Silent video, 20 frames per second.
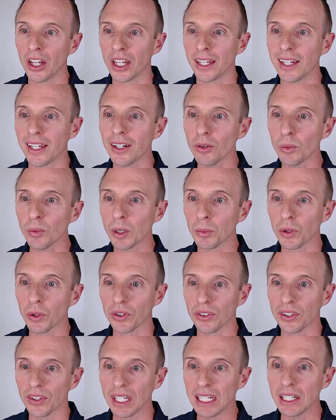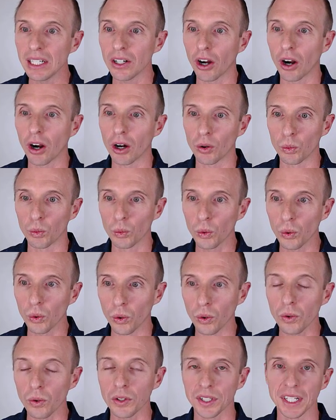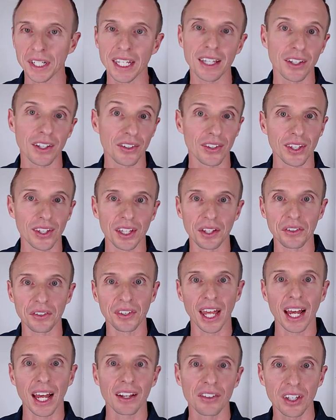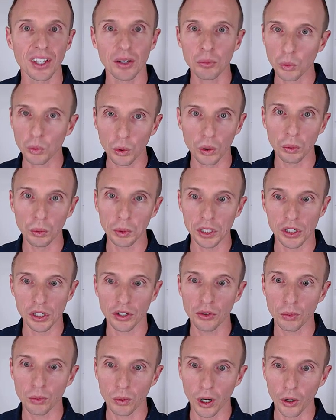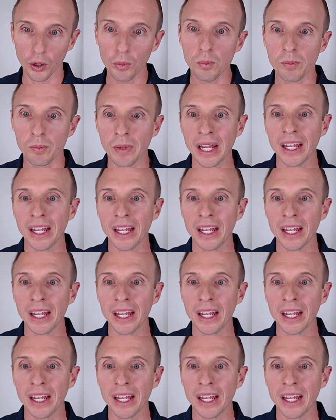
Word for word: Here we will see our rule, and again, this is the exact same rule we just wrote.